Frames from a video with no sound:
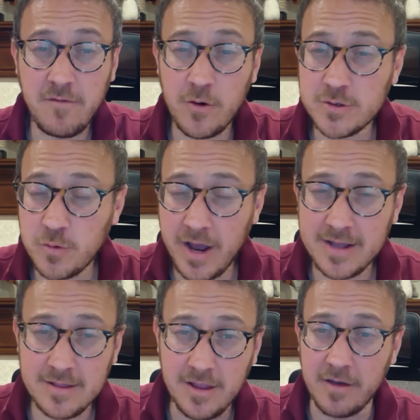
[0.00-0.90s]
Folks, what I
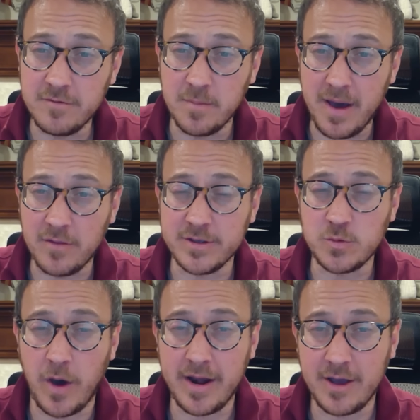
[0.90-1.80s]
loved about this
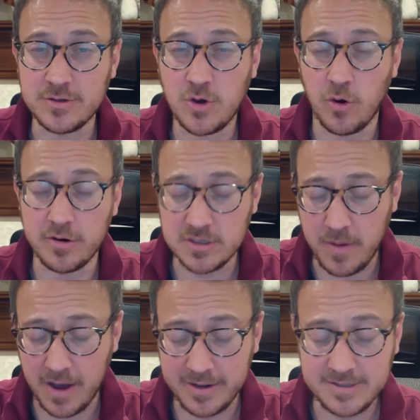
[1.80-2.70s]
White House
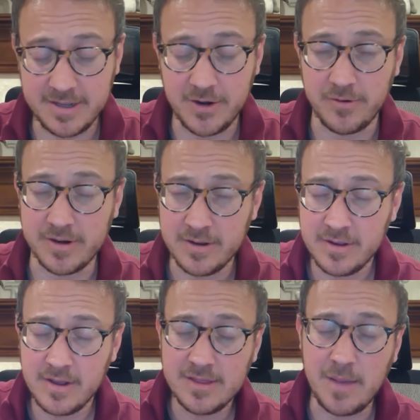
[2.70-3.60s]
Correspondents' Dinner, and
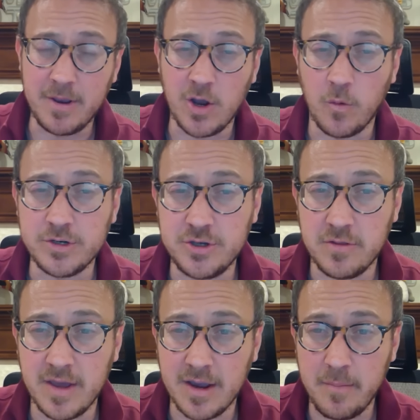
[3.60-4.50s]
let me know what you
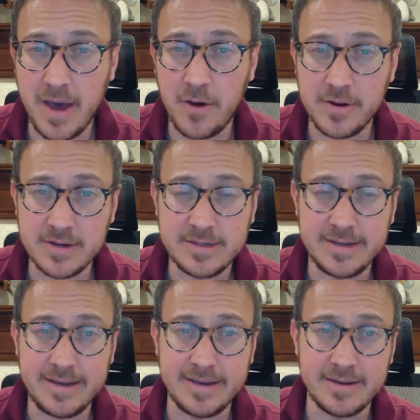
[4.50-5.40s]
think about it,
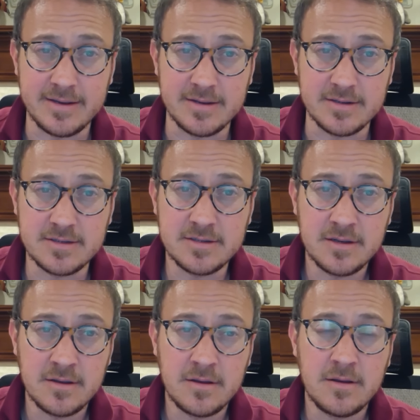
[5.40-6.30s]
is
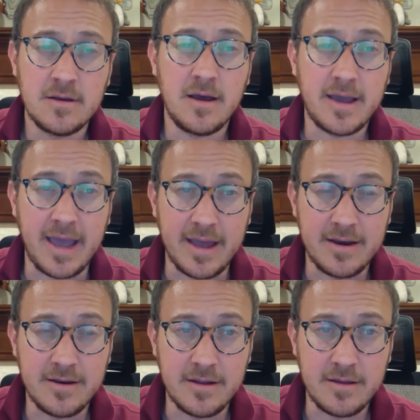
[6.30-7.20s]

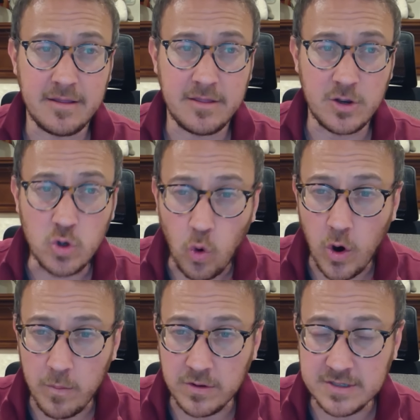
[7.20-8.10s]
Again, the
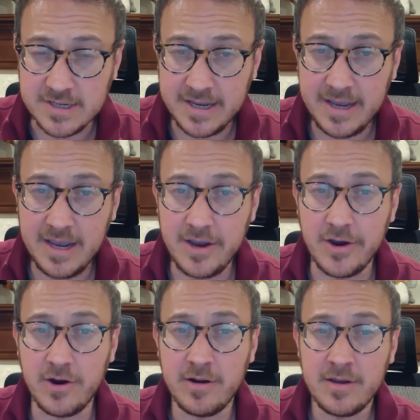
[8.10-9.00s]
normalcy
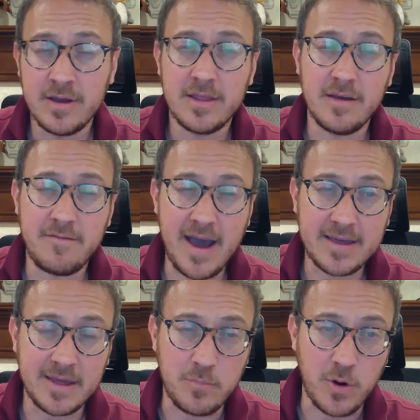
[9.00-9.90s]
here, the fact that